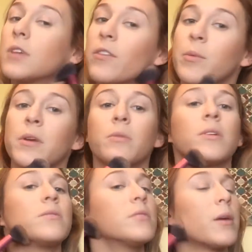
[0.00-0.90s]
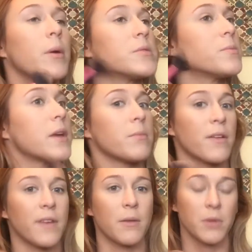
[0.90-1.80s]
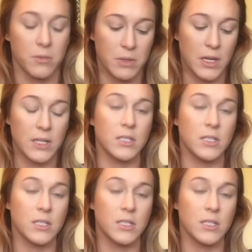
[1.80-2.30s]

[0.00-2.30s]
Everybody would come up to me and my family and be like,